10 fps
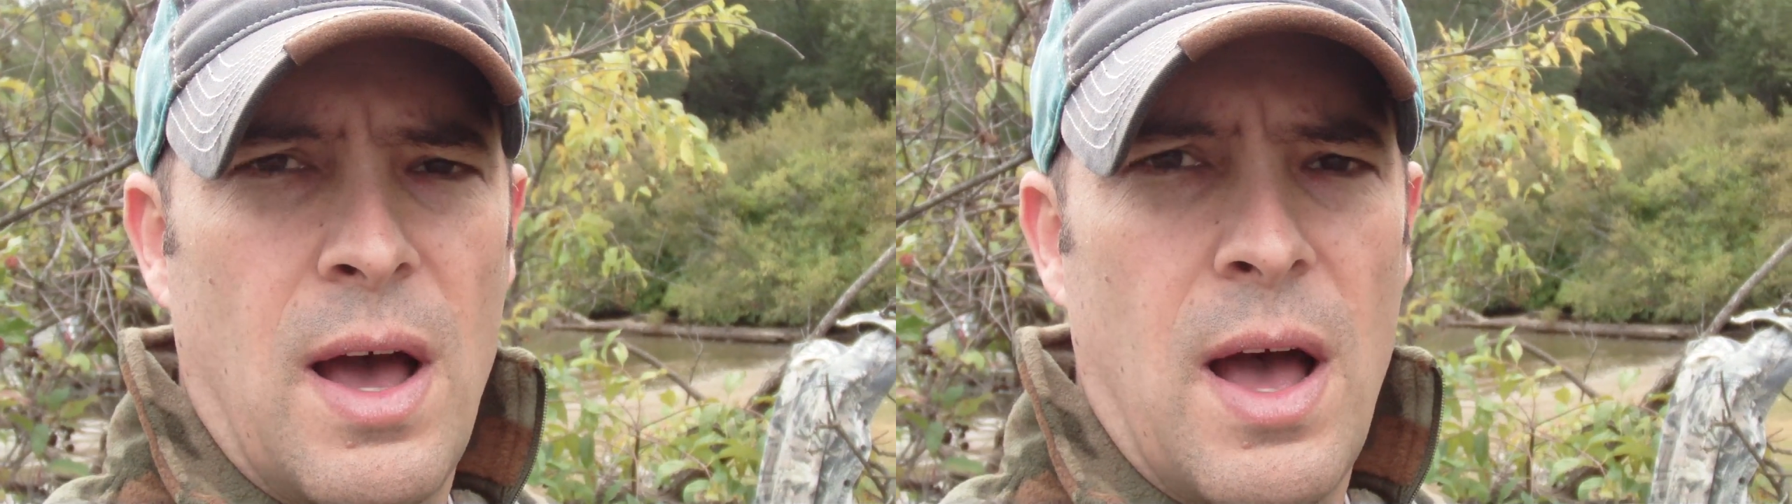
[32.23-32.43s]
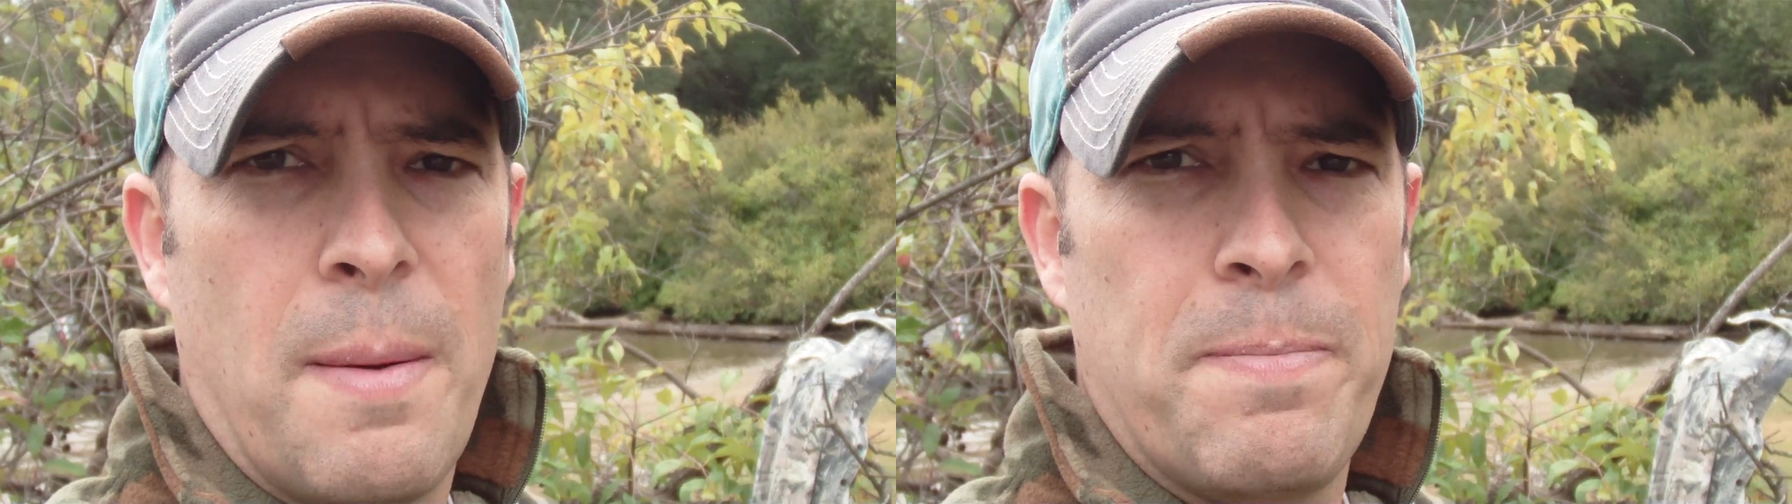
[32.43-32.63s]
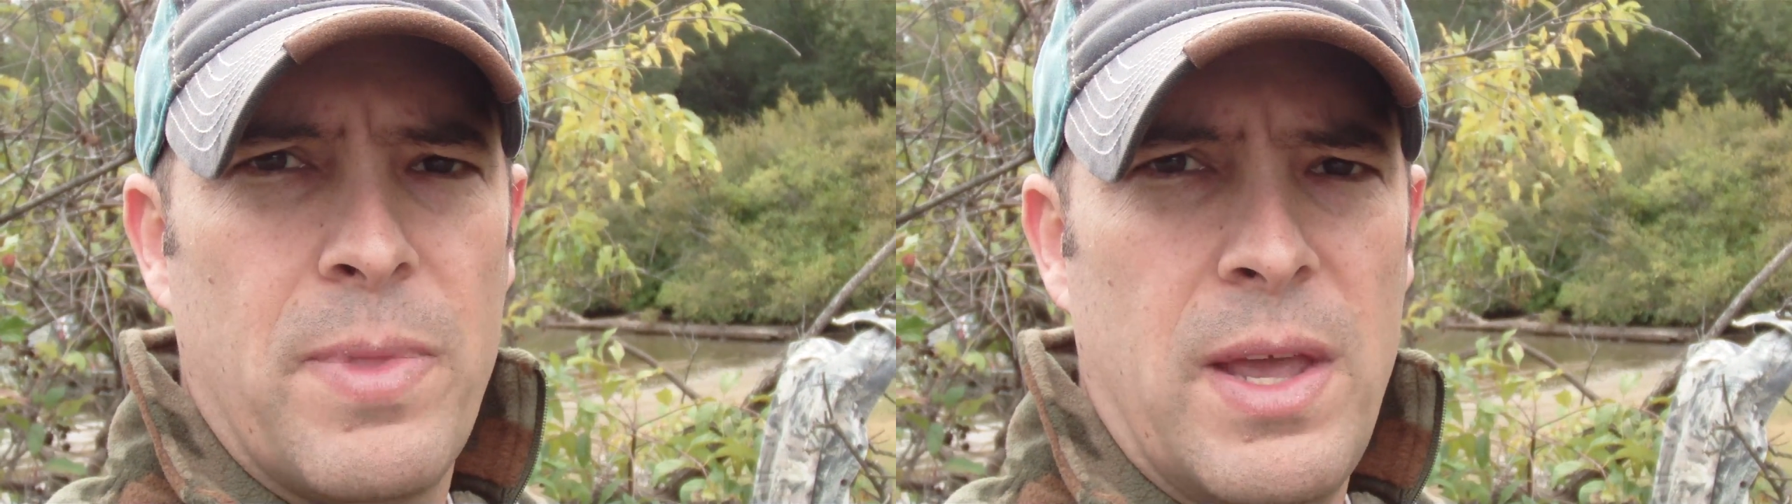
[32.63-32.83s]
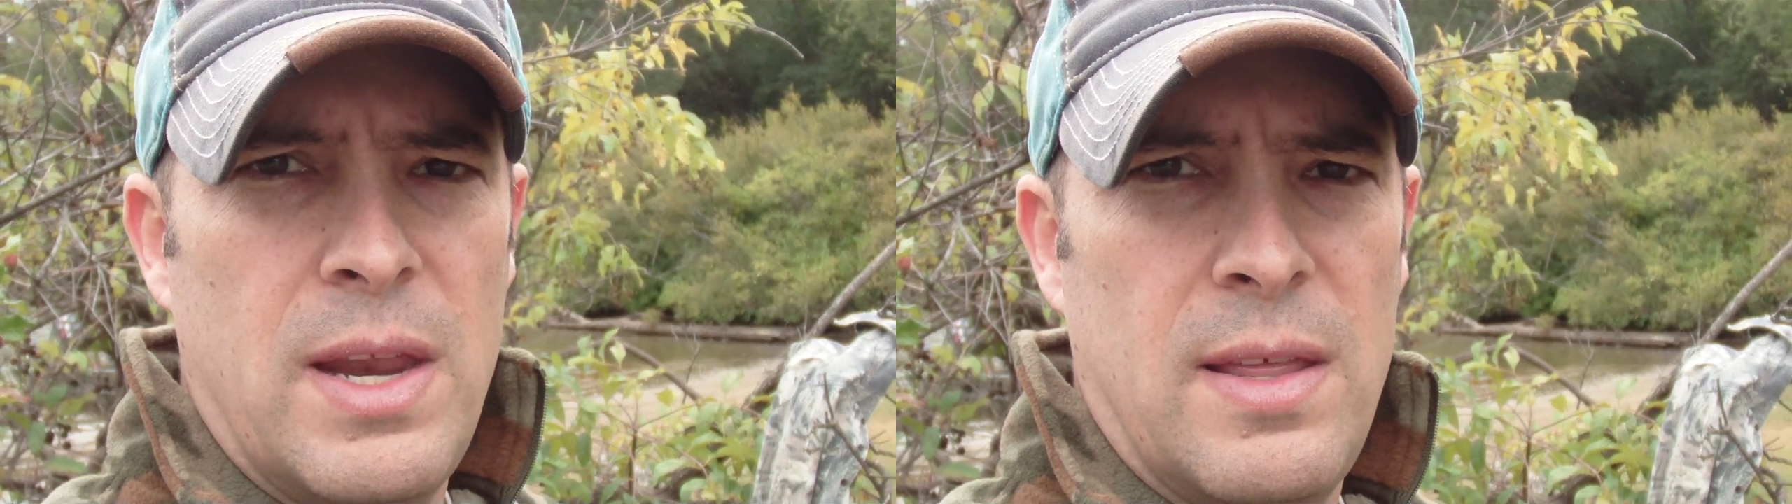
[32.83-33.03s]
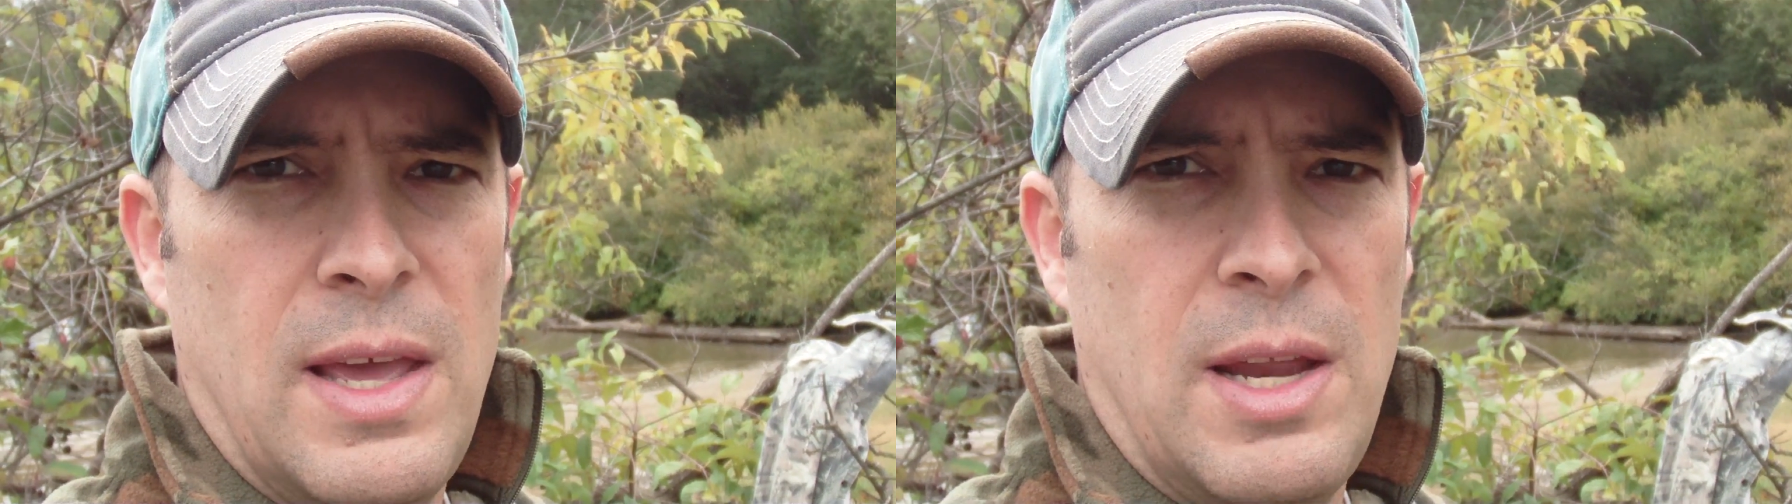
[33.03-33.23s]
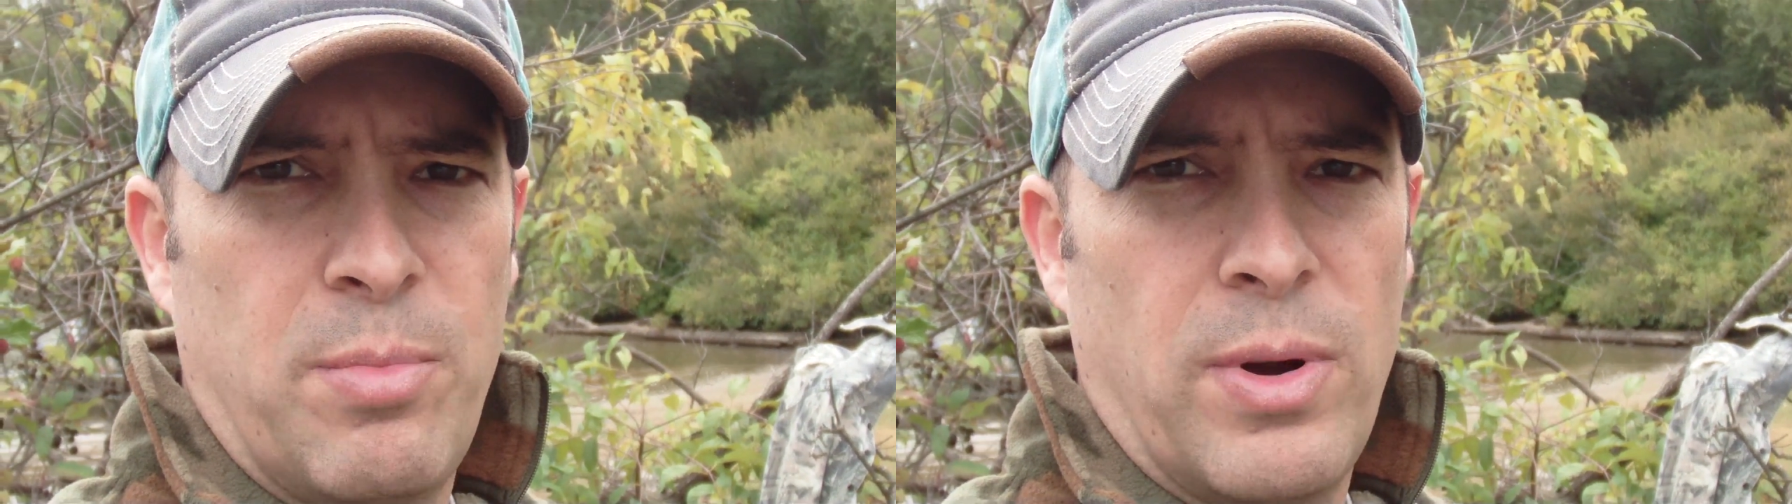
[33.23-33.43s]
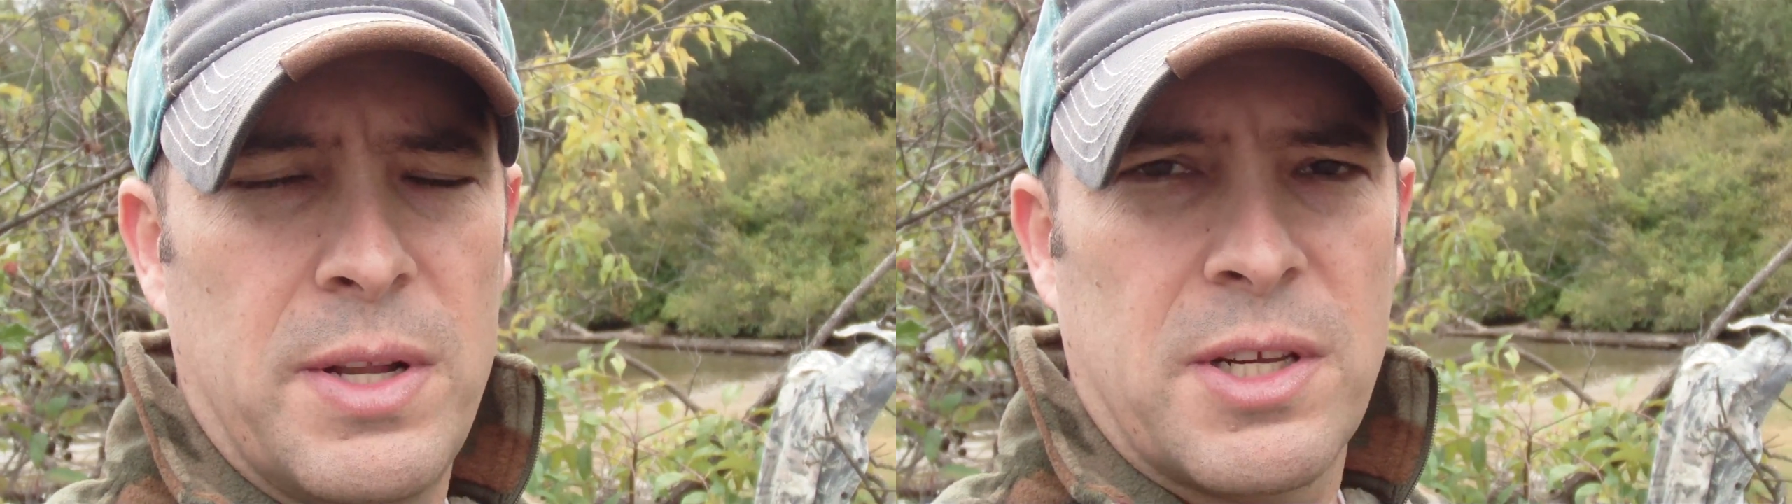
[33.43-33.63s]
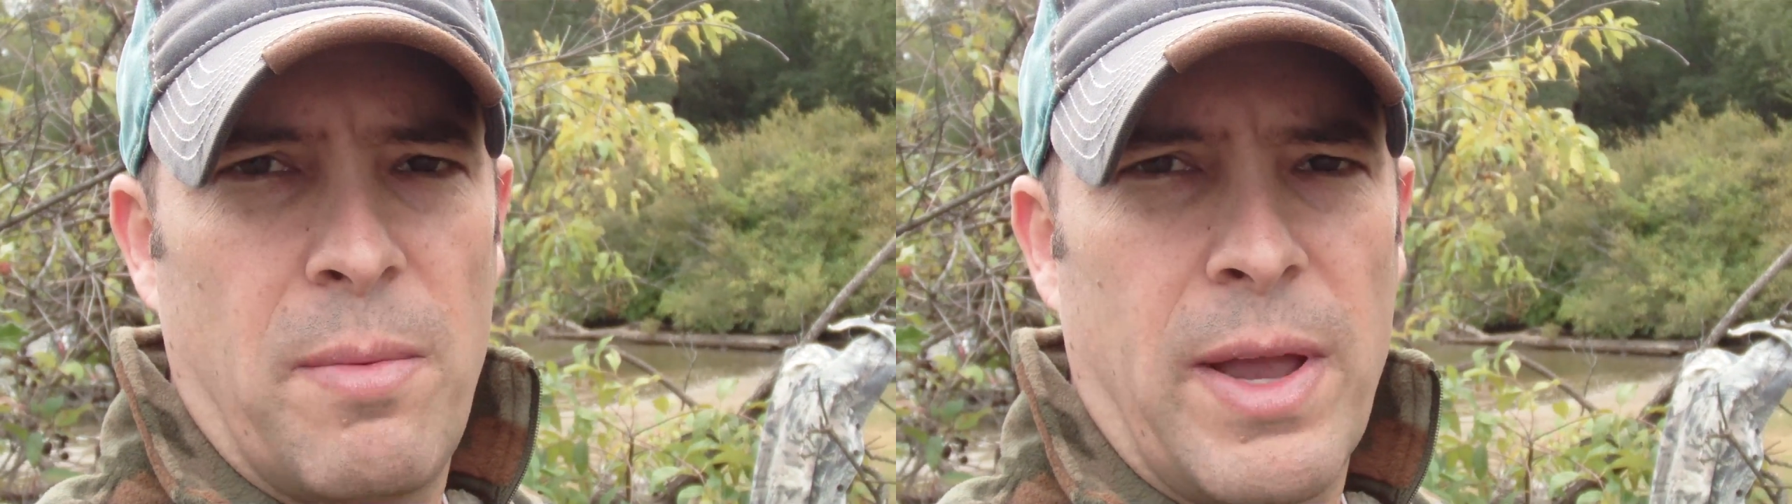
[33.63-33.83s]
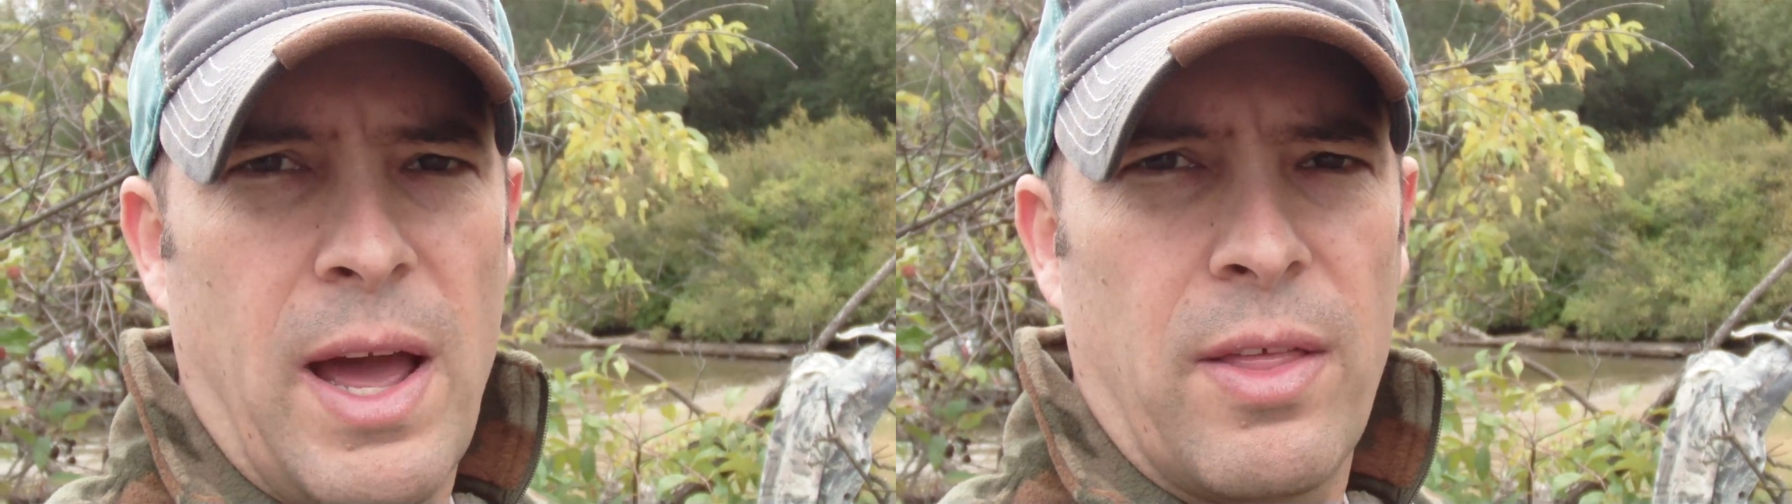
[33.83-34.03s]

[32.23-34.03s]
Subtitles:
Any prints coming